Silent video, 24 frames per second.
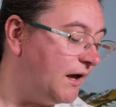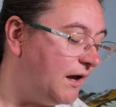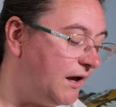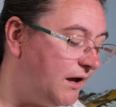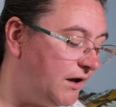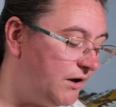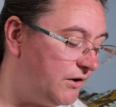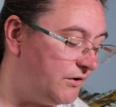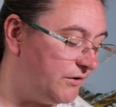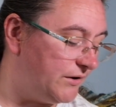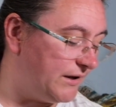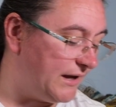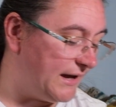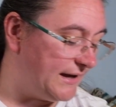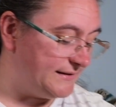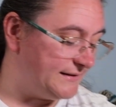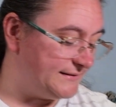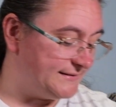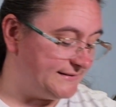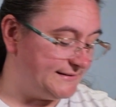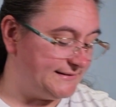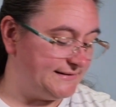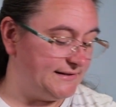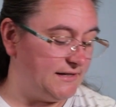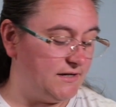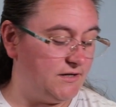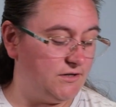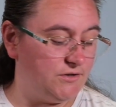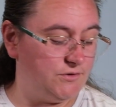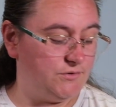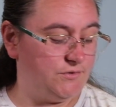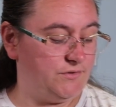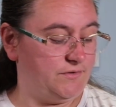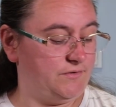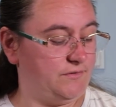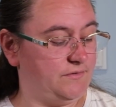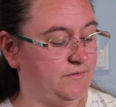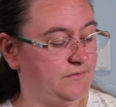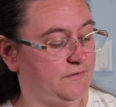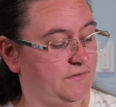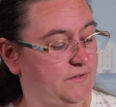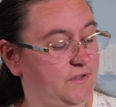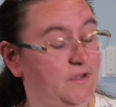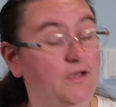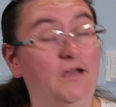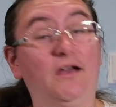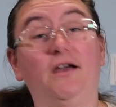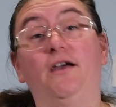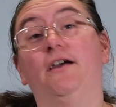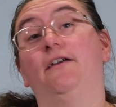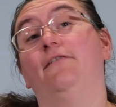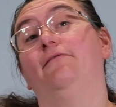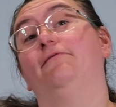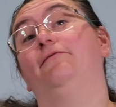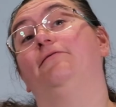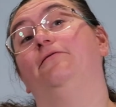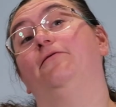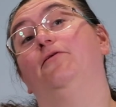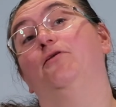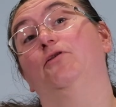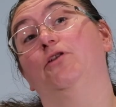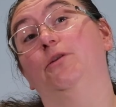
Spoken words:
Okay, so for